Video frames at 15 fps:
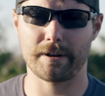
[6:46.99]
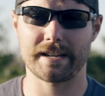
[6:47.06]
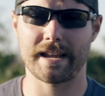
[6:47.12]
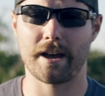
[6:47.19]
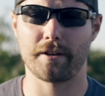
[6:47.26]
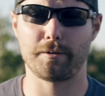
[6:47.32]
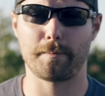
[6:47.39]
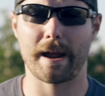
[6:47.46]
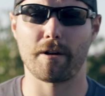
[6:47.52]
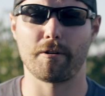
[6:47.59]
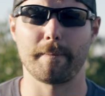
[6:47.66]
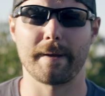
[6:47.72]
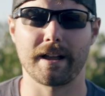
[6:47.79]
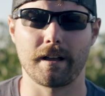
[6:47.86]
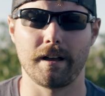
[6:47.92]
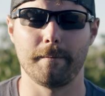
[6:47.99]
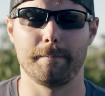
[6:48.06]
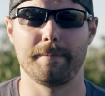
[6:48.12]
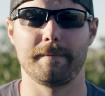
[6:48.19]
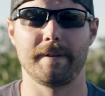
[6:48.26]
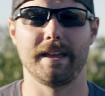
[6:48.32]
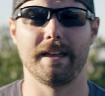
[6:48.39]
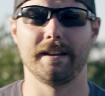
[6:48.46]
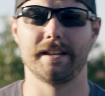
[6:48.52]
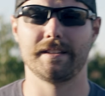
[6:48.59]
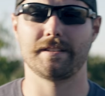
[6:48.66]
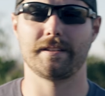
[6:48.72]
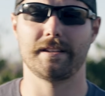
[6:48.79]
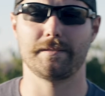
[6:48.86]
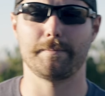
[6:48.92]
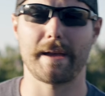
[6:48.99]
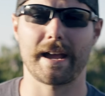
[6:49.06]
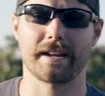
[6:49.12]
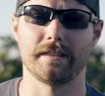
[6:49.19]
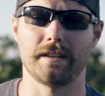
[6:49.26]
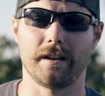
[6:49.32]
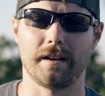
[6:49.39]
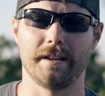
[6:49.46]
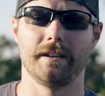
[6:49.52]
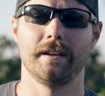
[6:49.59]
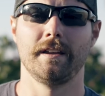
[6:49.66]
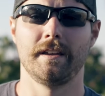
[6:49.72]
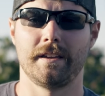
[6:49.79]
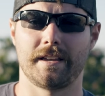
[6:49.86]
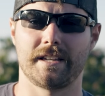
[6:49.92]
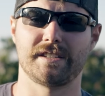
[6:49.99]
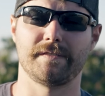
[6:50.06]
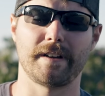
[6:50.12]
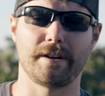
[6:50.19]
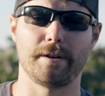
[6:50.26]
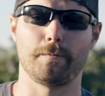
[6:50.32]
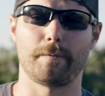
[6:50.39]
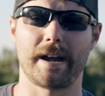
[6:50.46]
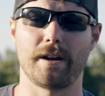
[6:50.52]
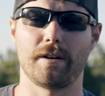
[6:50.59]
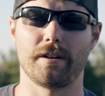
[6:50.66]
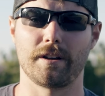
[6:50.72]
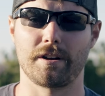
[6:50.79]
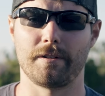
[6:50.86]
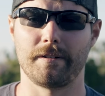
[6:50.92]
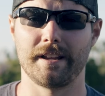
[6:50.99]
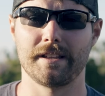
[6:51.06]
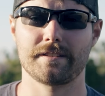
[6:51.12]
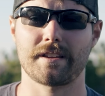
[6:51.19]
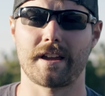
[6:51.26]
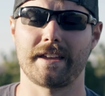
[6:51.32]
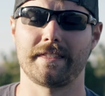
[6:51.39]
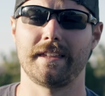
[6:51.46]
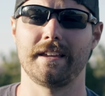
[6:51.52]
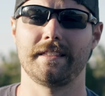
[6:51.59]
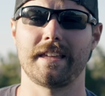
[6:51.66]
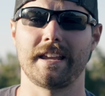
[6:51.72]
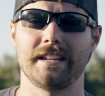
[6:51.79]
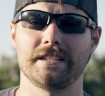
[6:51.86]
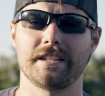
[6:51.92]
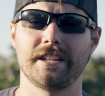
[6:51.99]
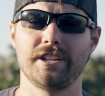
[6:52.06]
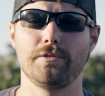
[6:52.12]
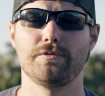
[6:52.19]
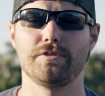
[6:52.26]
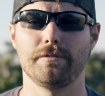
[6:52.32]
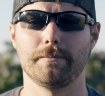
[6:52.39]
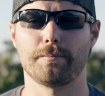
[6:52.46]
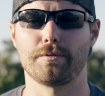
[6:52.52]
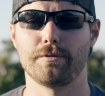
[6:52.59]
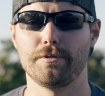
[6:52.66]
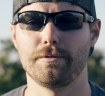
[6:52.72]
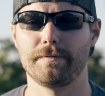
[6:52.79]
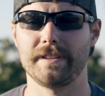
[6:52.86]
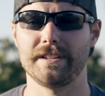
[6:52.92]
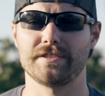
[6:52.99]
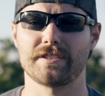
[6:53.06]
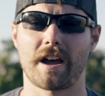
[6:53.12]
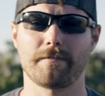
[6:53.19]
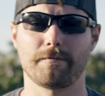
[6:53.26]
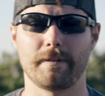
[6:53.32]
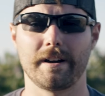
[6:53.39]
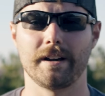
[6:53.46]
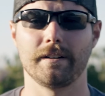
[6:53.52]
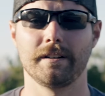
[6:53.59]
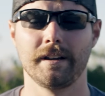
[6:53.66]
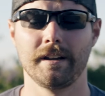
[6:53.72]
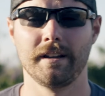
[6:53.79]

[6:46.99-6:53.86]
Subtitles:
it down, you power it back up, and it's back in the hunt. That's a very rare occurrence. I think they continue to improve the software,